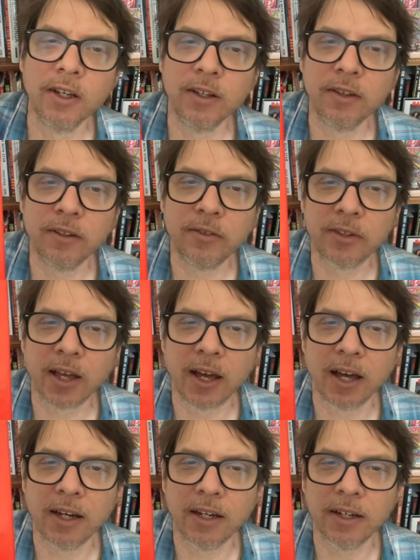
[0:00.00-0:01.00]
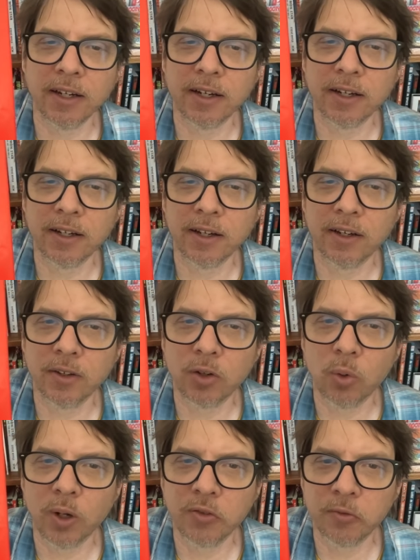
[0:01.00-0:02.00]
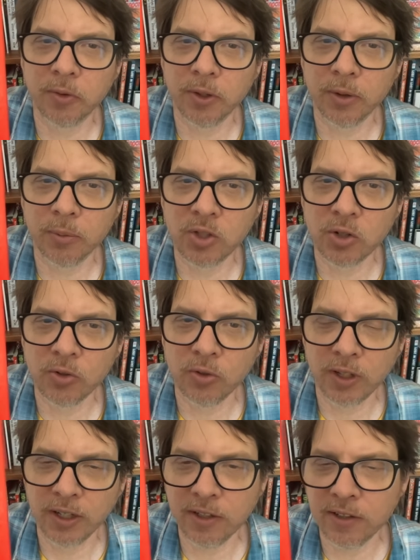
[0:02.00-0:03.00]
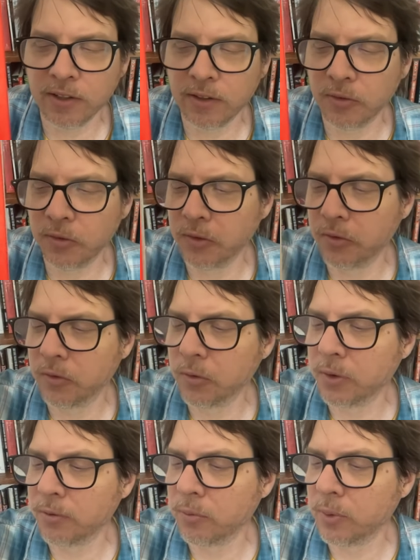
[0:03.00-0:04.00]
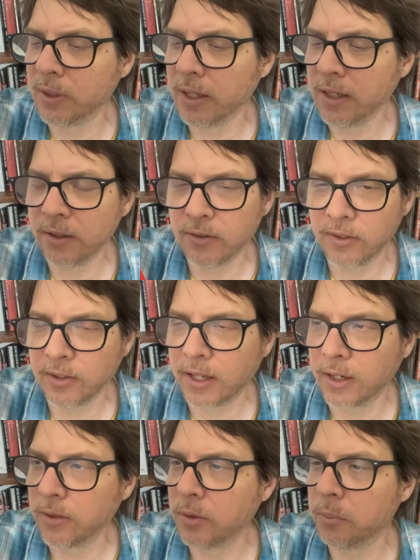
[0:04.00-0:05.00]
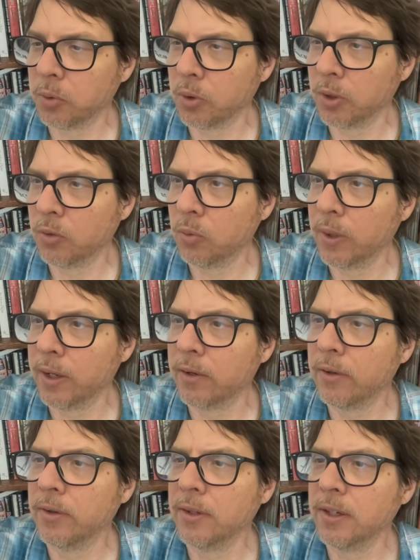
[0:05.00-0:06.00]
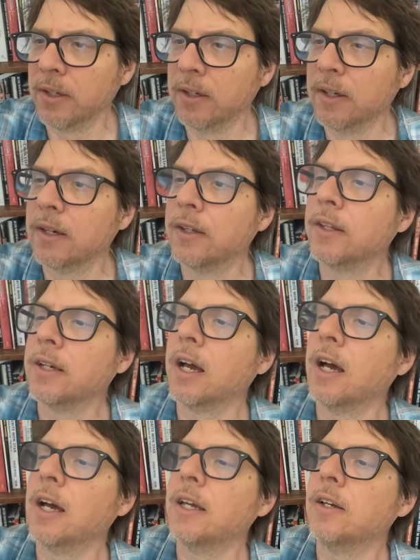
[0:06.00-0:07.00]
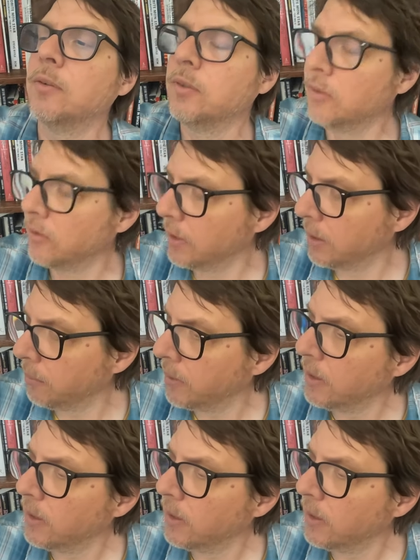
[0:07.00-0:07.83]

This guy, Quest for the Original Gita, this is sort of related to that other book where the guy, what's his name?